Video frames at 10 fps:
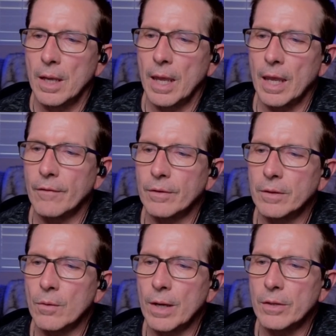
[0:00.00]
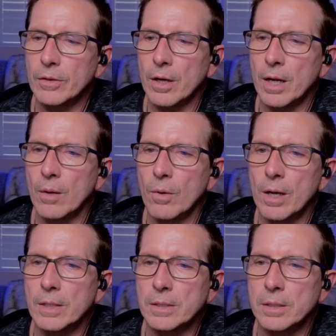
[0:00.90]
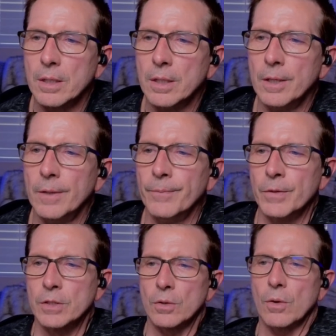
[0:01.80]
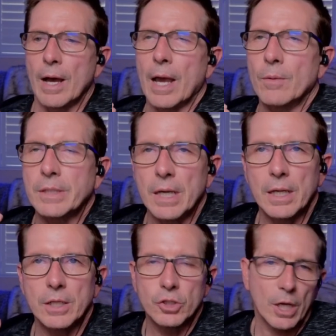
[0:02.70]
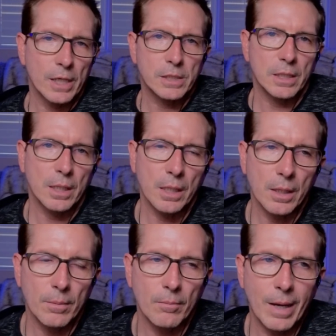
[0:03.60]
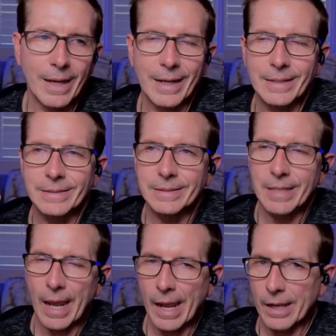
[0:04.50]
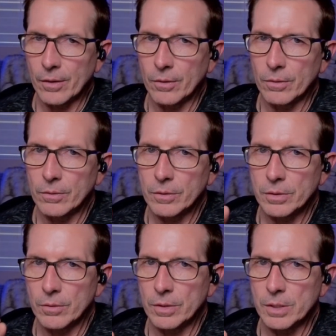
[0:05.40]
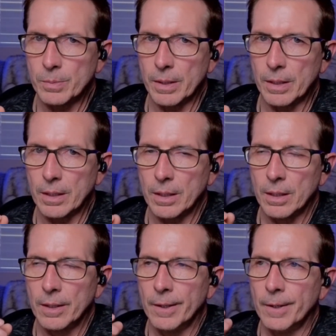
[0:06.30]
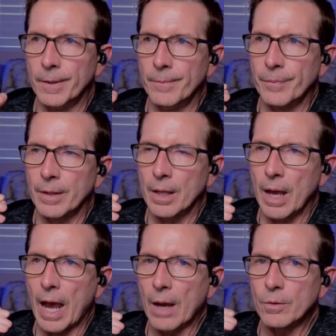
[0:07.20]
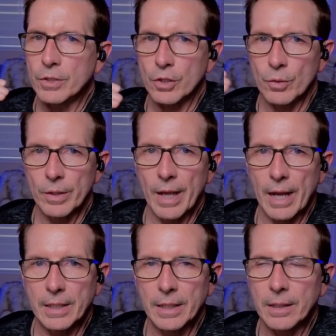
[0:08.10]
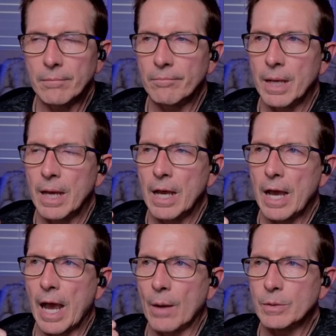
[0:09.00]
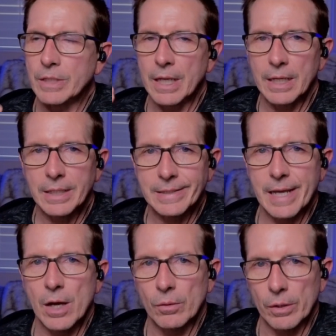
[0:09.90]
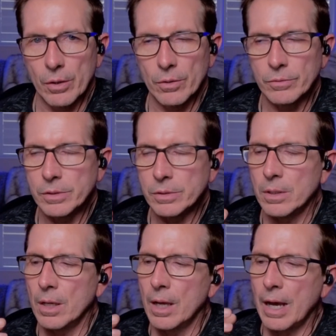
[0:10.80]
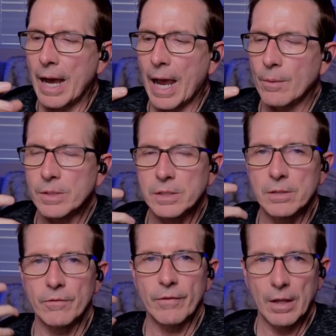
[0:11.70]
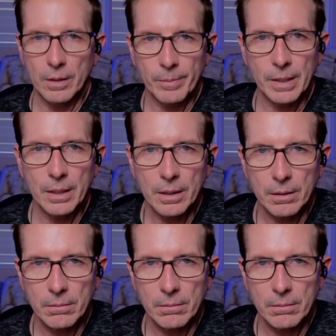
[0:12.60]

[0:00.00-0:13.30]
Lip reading: even though I thought I was. So I was kind of chasing my tail, so to speak. I was creating, I was getting downloads, I was developing